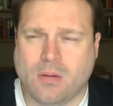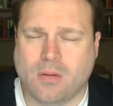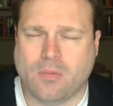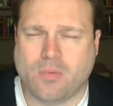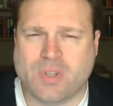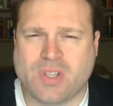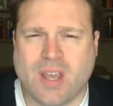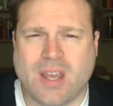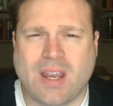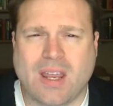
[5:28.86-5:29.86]

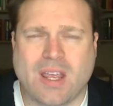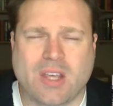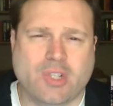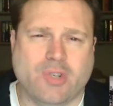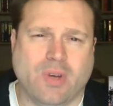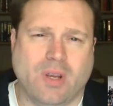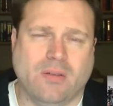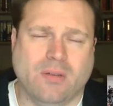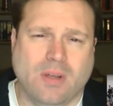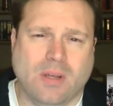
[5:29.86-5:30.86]
Reciting history,
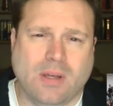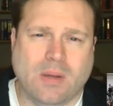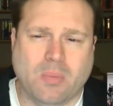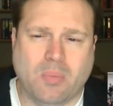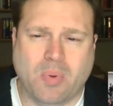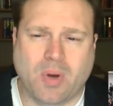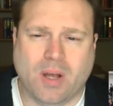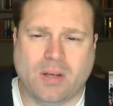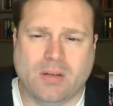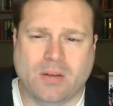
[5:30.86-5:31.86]

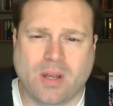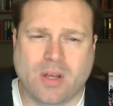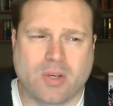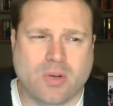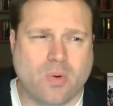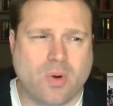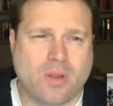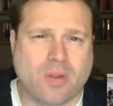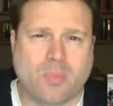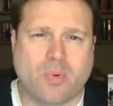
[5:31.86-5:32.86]
but
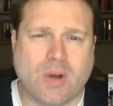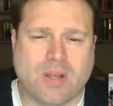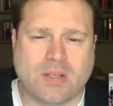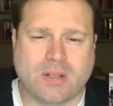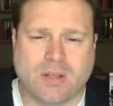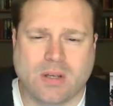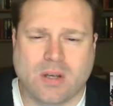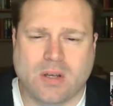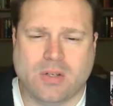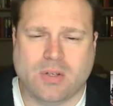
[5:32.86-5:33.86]
ignoring the present
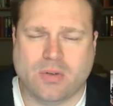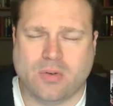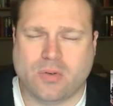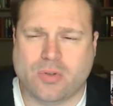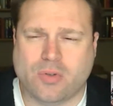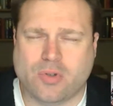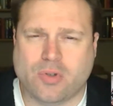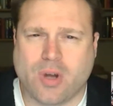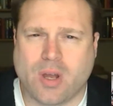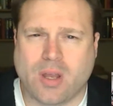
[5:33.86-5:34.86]
to
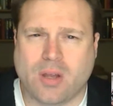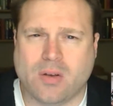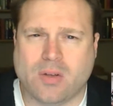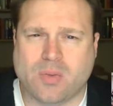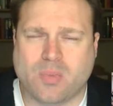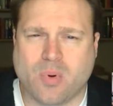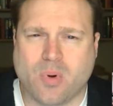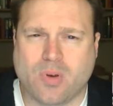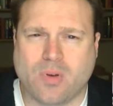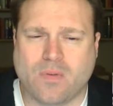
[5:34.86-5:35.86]
try and
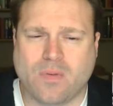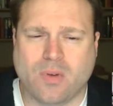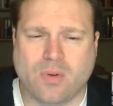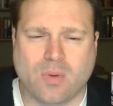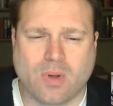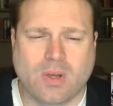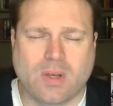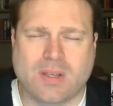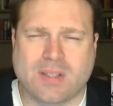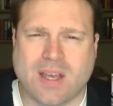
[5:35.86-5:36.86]
support your view
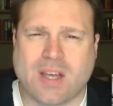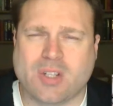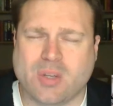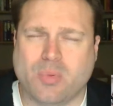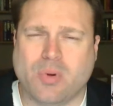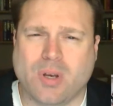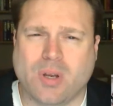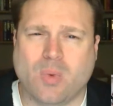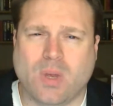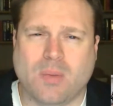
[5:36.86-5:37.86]
is actually
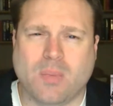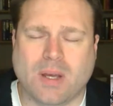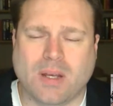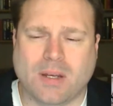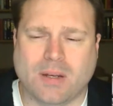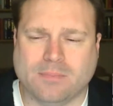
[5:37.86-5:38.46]
pretty weak-minded.